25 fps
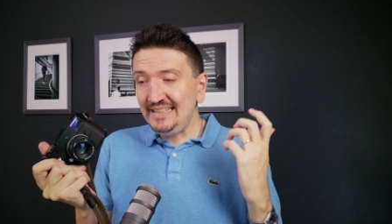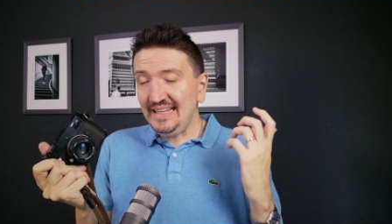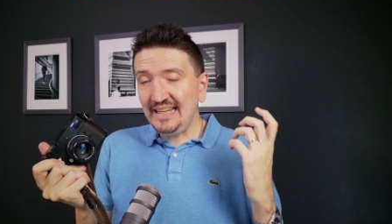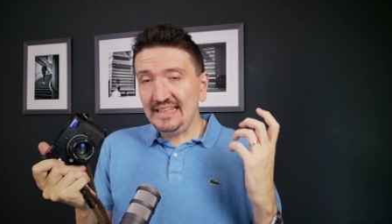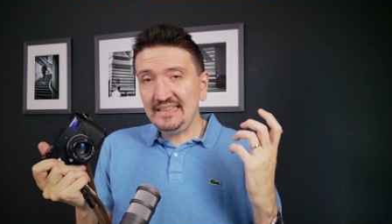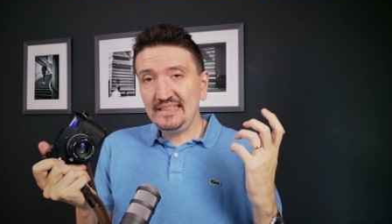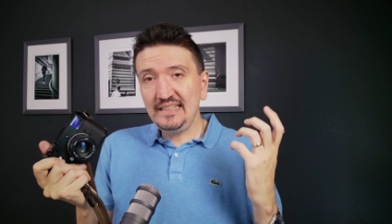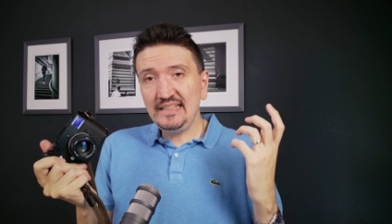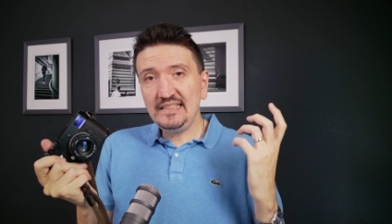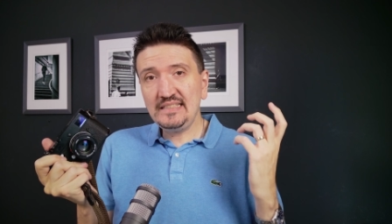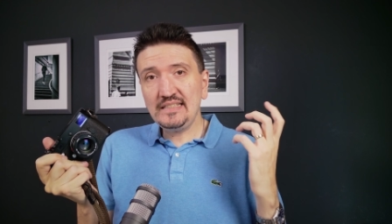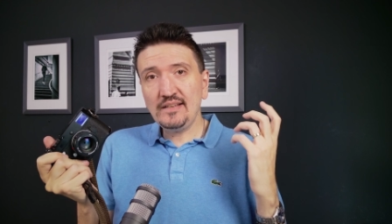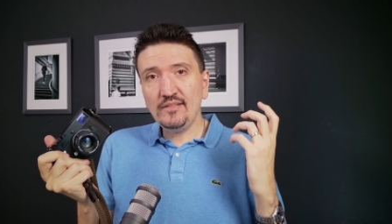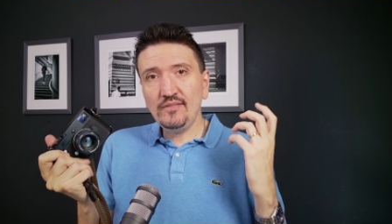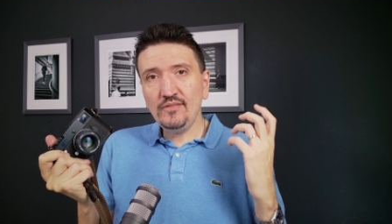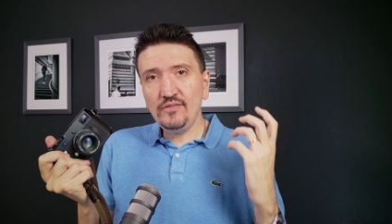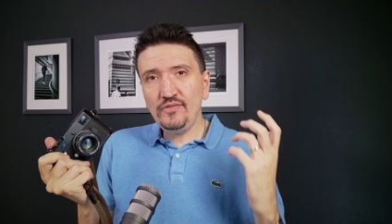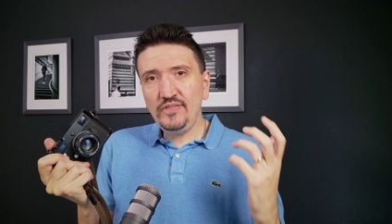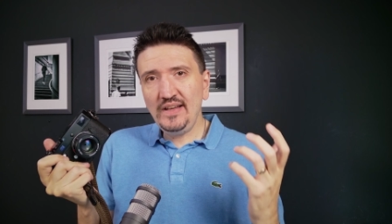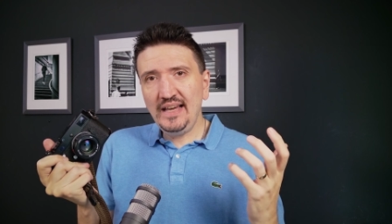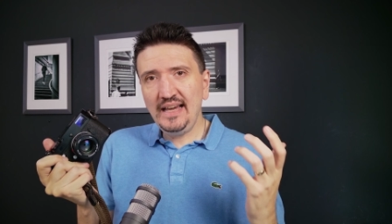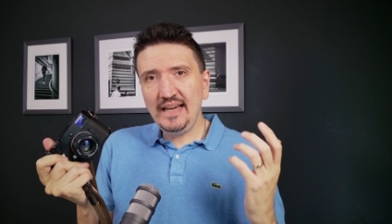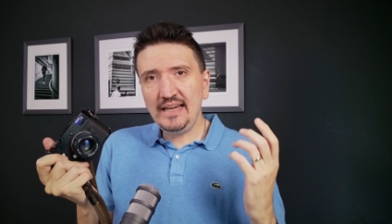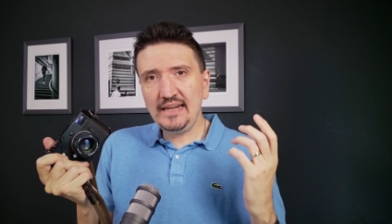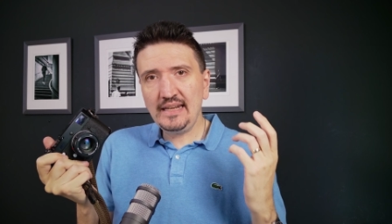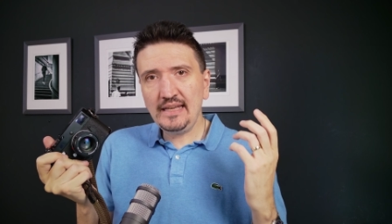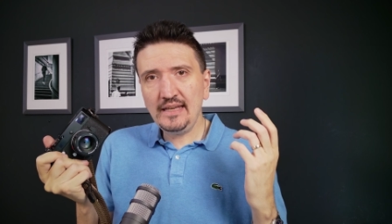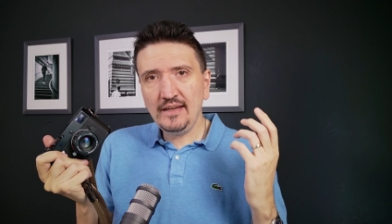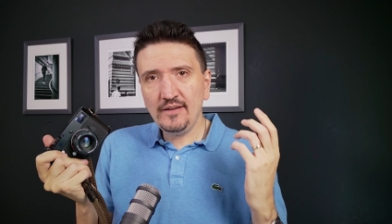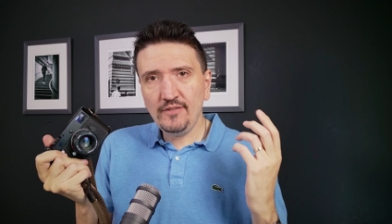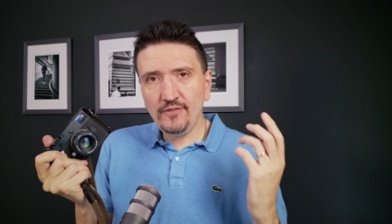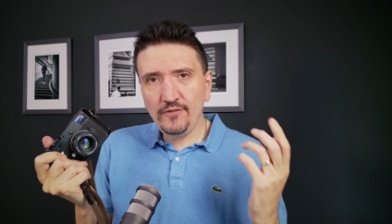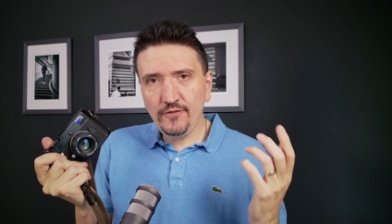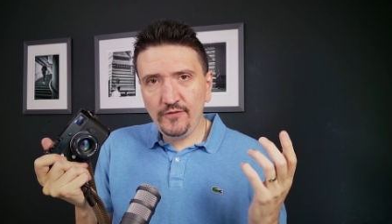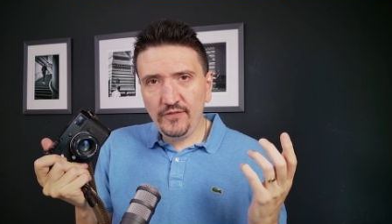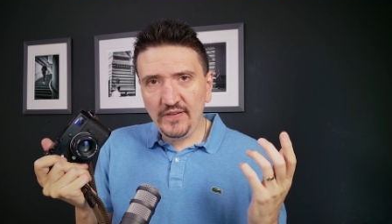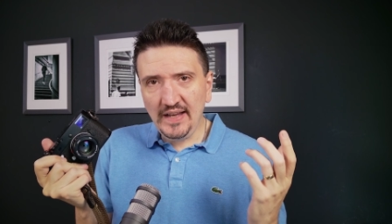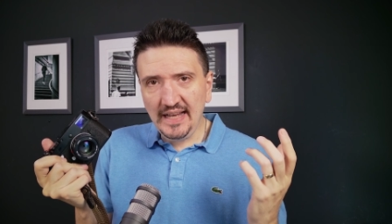that it's very
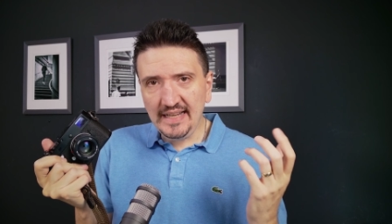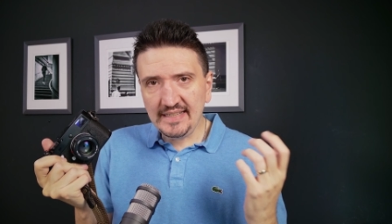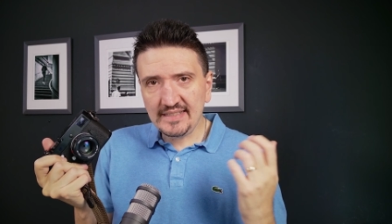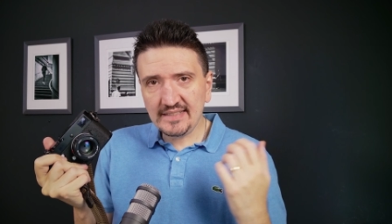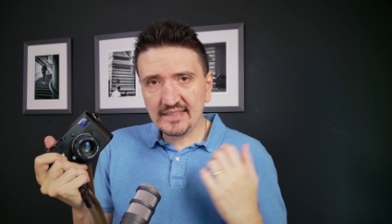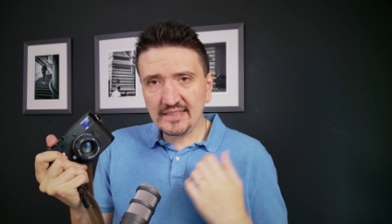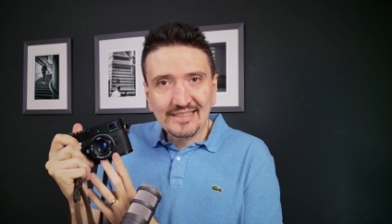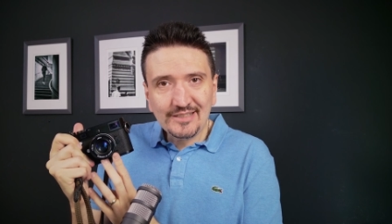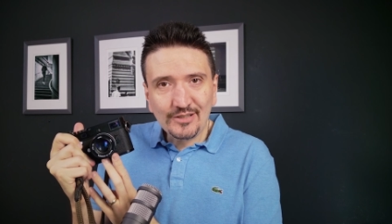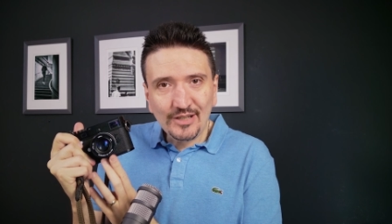fast.